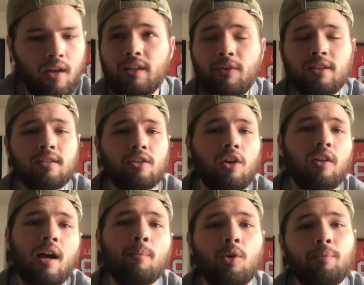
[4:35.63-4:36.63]
Defenses are a
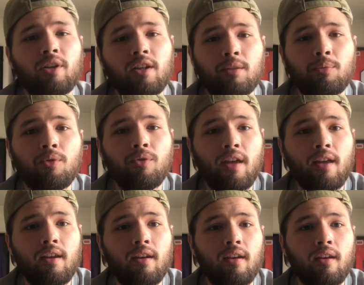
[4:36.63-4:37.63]
lot more predictable
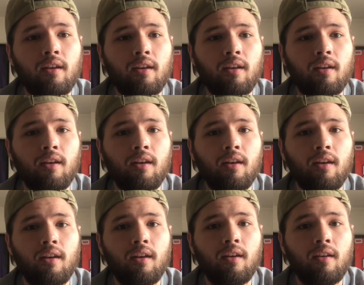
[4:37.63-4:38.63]
than
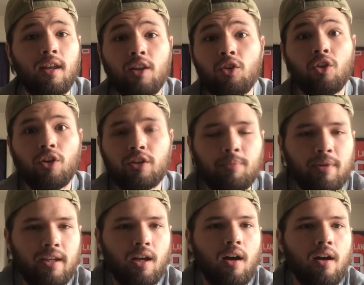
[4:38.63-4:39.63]
it looks,
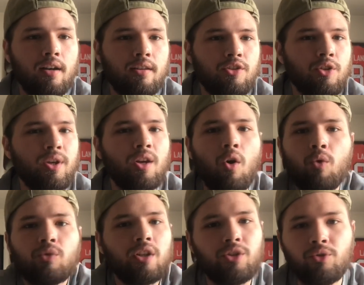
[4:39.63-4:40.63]
because you can
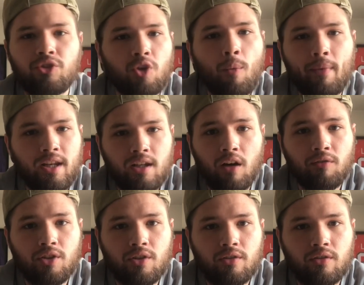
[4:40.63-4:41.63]
only do so many
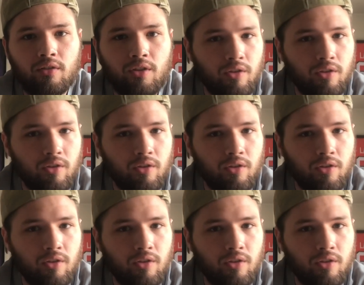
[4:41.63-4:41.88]
coverages.